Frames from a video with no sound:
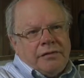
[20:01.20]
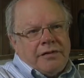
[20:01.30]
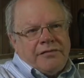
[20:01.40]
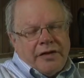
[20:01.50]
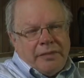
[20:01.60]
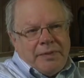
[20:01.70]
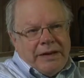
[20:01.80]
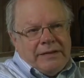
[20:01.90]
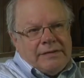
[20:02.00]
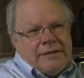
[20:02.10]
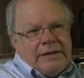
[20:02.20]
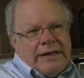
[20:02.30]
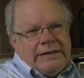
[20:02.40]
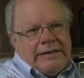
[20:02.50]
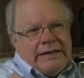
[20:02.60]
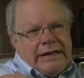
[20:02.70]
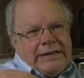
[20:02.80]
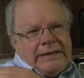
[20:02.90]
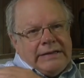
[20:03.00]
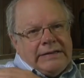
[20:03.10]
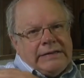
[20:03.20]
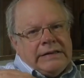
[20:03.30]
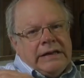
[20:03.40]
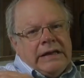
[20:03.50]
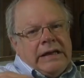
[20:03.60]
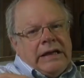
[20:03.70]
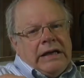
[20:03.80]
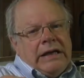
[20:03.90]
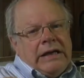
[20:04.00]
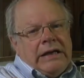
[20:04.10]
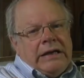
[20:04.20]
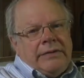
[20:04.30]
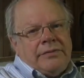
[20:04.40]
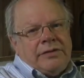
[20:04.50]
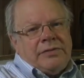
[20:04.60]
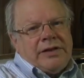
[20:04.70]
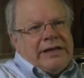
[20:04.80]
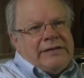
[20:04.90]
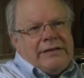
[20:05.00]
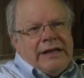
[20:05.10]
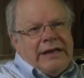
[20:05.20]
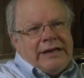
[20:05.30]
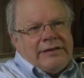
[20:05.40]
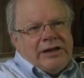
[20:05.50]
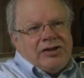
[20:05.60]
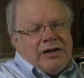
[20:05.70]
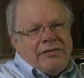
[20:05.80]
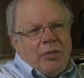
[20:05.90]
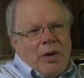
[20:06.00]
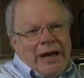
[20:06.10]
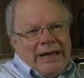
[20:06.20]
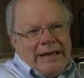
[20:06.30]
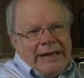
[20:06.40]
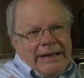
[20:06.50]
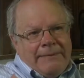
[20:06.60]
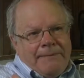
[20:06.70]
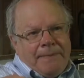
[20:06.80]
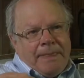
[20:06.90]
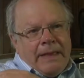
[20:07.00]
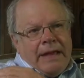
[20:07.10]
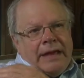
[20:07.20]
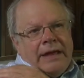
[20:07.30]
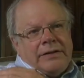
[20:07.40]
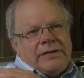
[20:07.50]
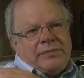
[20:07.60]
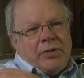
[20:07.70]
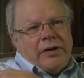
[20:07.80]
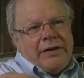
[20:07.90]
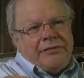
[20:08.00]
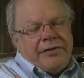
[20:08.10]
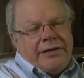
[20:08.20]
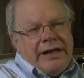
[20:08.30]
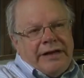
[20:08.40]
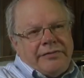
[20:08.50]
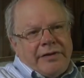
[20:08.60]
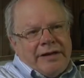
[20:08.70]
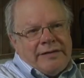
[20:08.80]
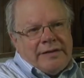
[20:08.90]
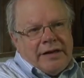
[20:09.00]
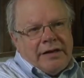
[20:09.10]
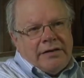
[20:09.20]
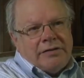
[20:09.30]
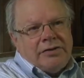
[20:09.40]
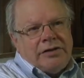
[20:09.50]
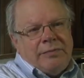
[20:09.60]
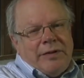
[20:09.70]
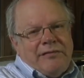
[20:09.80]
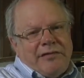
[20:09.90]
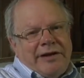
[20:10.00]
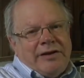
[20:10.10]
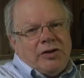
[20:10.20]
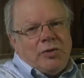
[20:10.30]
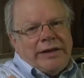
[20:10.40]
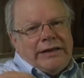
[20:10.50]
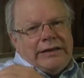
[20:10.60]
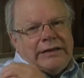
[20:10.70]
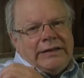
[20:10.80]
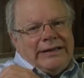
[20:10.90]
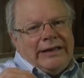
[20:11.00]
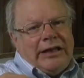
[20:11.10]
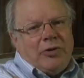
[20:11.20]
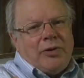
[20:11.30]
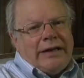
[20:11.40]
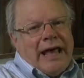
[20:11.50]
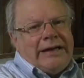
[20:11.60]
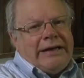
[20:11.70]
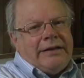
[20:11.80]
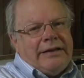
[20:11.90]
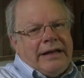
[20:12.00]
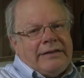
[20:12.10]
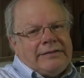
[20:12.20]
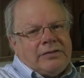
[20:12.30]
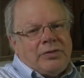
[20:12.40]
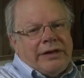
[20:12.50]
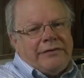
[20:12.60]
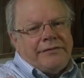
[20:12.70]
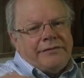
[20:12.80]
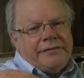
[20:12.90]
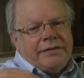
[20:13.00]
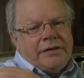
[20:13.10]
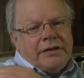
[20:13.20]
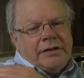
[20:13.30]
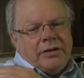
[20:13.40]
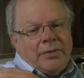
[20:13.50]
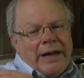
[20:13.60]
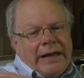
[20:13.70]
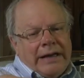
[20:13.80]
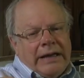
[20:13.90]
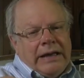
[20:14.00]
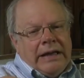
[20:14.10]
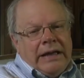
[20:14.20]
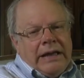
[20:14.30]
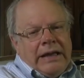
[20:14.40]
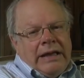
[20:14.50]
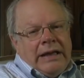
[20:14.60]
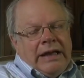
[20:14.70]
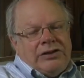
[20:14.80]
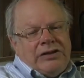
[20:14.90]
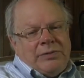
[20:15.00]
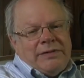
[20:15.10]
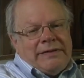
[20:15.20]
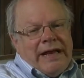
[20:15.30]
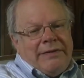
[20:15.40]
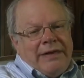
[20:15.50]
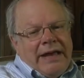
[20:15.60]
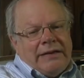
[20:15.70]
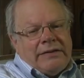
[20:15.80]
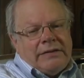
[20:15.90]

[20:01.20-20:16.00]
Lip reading: the Philippines in the 1890s. She was against the annexation of Hawaii and spoke up for the native rights there. She befriended Queen Liliuokalani, the last queen of Hawaii. And she was not that